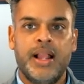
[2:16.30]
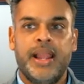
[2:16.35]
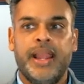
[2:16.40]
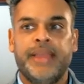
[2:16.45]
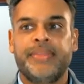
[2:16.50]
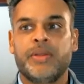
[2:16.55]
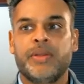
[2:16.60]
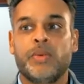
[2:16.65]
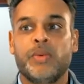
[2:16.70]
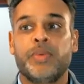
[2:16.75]

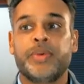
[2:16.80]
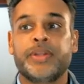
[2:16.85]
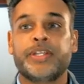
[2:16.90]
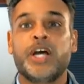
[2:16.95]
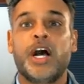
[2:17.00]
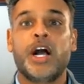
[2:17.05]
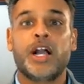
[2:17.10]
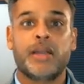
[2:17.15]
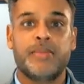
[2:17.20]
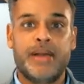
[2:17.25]
And then when we
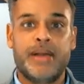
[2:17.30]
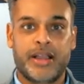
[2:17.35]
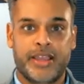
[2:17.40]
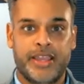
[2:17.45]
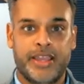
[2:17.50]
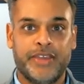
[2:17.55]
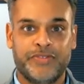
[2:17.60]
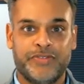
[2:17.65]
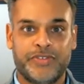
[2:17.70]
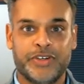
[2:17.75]
talk about
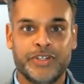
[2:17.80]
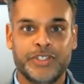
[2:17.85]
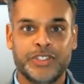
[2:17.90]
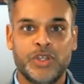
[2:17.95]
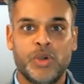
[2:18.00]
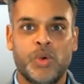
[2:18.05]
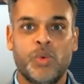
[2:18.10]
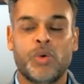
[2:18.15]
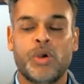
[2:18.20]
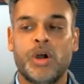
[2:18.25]
gifters,
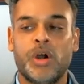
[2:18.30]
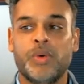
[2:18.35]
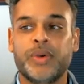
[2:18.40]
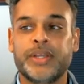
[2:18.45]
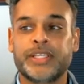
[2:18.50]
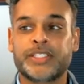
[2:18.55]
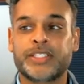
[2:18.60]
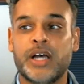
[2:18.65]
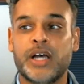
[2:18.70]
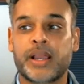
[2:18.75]
we're
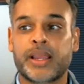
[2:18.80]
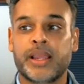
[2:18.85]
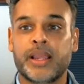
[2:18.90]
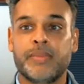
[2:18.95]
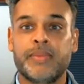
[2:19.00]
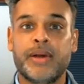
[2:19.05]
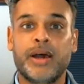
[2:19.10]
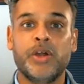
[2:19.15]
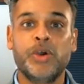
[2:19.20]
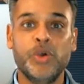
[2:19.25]
always talking
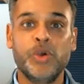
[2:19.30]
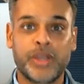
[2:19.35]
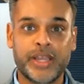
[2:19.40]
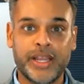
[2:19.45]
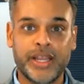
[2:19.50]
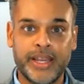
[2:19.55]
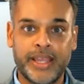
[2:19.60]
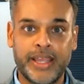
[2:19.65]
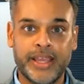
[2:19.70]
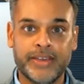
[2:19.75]
about who
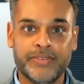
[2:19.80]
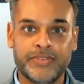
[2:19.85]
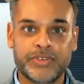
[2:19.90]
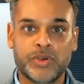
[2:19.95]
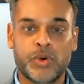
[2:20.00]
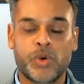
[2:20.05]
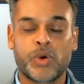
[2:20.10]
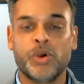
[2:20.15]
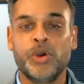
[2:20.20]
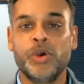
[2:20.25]
can gift
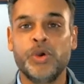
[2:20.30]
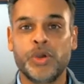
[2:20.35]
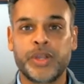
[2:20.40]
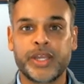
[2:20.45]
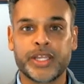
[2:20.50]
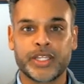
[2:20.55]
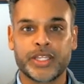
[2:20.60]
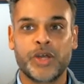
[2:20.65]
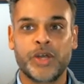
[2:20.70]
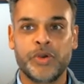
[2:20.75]
or who
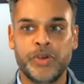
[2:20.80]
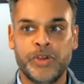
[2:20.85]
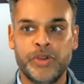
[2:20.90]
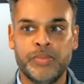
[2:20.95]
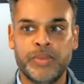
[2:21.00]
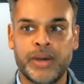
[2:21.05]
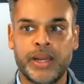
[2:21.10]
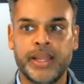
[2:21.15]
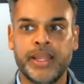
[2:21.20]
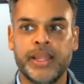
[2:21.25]
can loan you
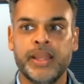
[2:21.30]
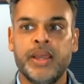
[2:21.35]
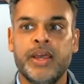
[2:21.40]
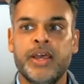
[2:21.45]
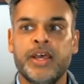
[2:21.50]
money.